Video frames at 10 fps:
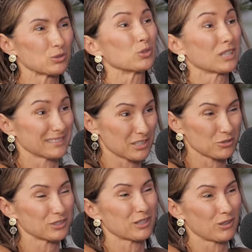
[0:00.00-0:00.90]

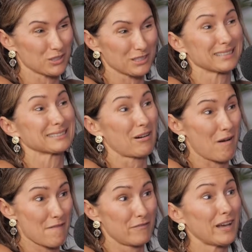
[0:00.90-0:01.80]
organisational psychology. And that's how
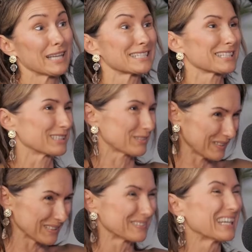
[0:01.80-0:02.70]
I fell into this
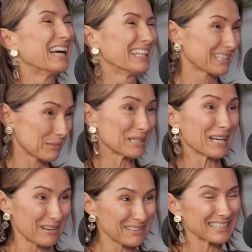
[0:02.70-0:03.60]
field that I'm in
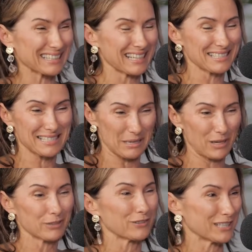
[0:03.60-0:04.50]
currently. And
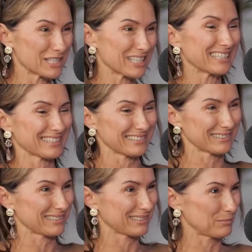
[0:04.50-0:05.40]
Mindful Energy, yes,
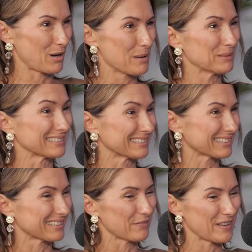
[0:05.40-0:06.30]
is my business
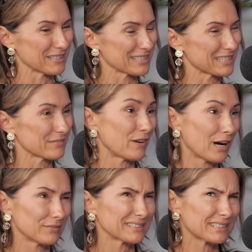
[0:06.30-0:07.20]
that I founded
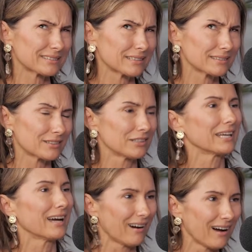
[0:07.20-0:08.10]
5-6 years ago
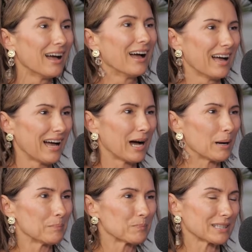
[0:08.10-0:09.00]
now,
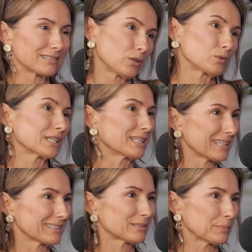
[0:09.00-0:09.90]
consulting in
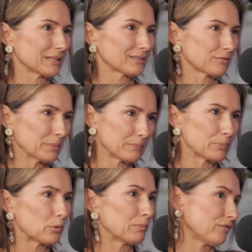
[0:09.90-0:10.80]
that space of
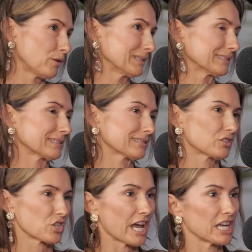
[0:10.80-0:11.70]
people, performance,
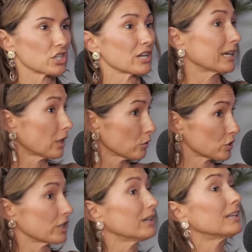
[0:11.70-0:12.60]
change and
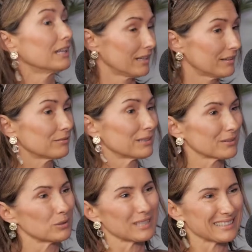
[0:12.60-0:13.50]
culture, with
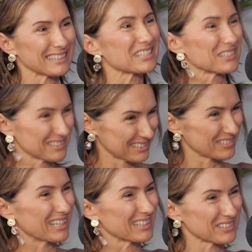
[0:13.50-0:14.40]
organisations
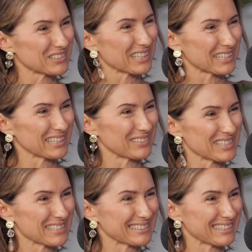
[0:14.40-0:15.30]
around Australia,
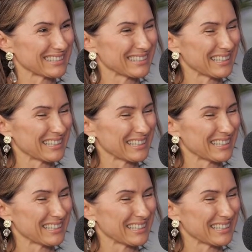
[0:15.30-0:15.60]
as you said,